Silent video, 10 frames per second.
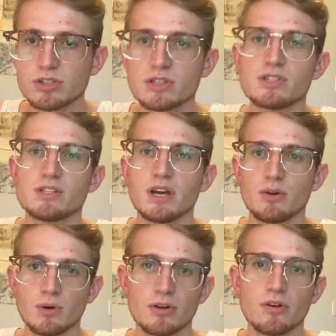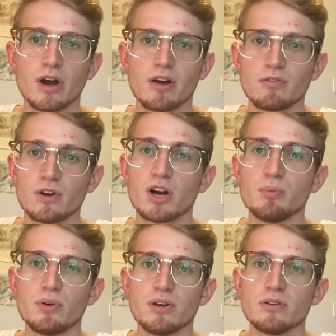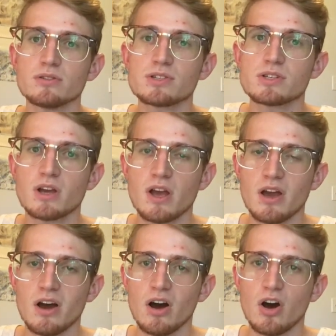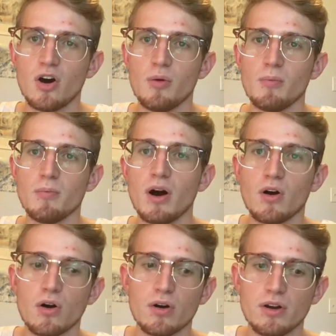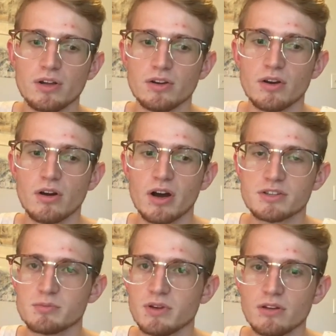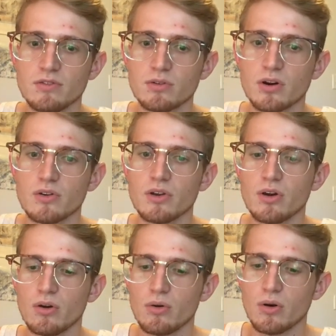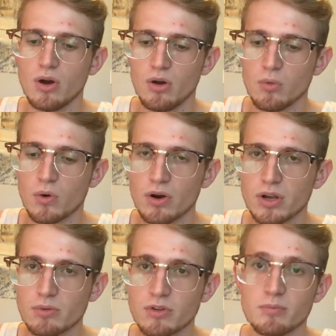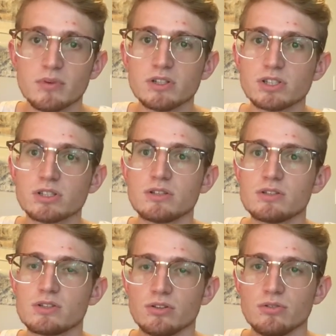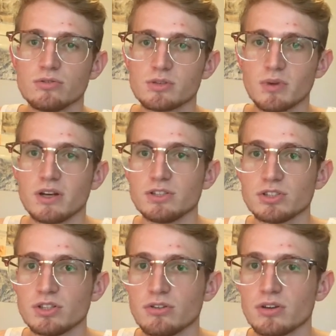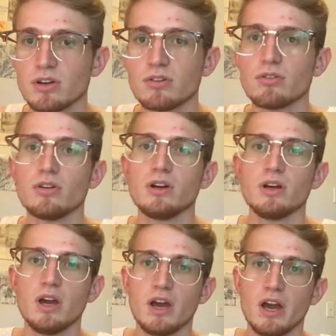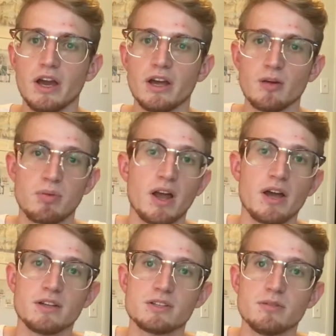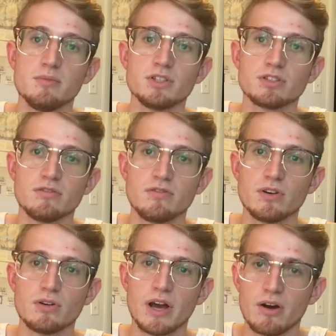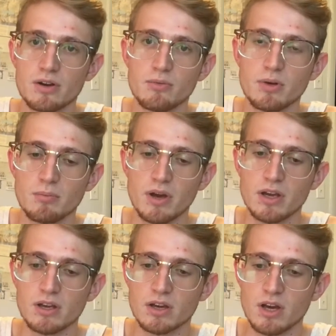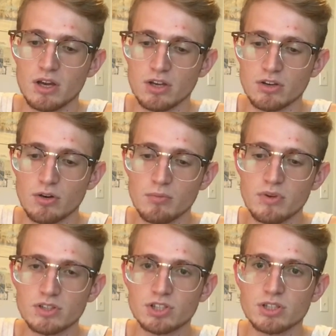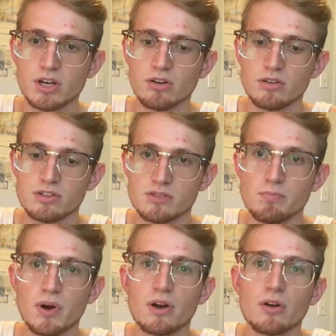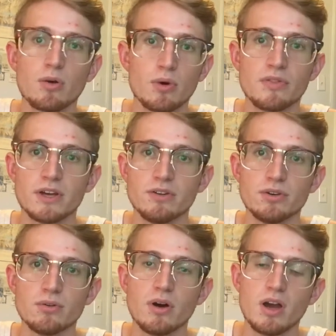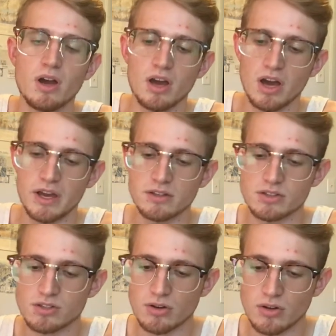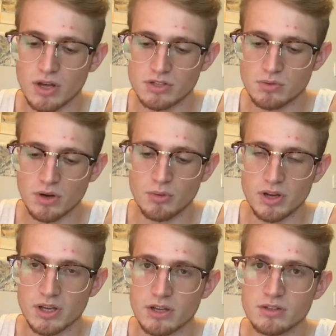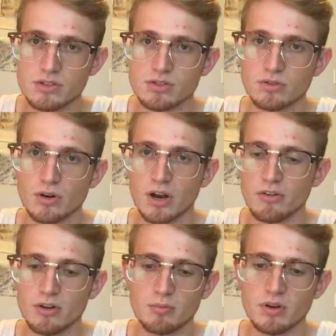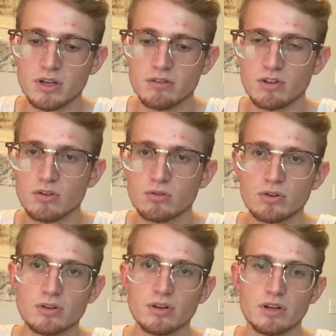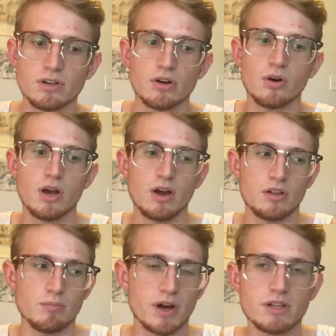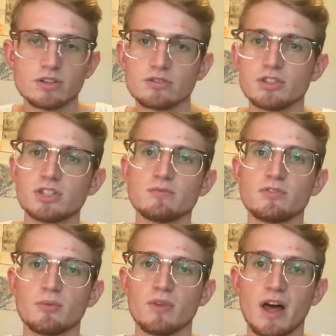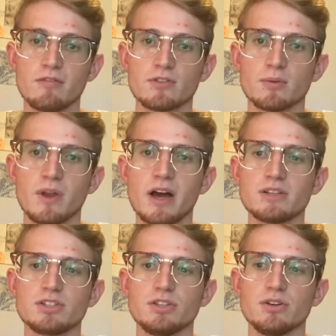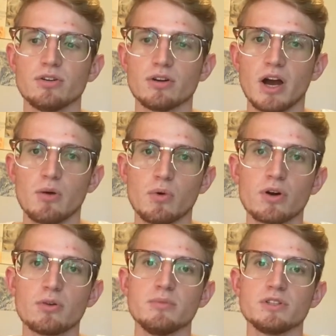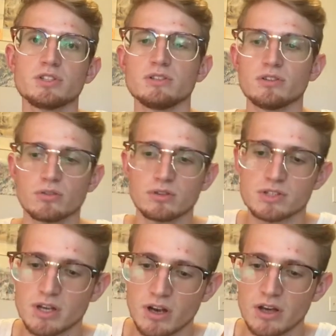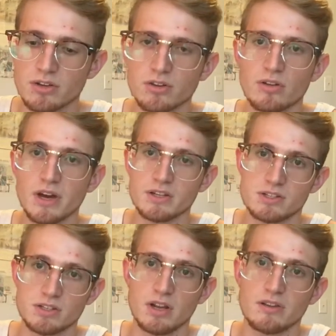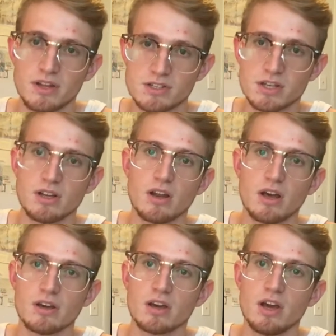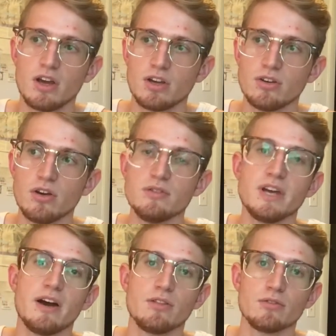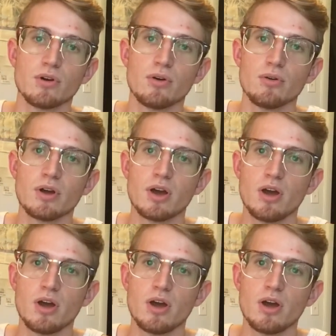you to stay where you're at for a couple years. Um, my heart, you know, as many of you all know, working with missions, using my engineering degree, and applying it to the mission field. How can we make, you know, missionaries better at what they do? And so that's what I want to get into. And I really believe the Lord, you know, my internship from la- from last year, water mission, the Lord's kind of like, you know, that's that's kind of like, you know, down the road.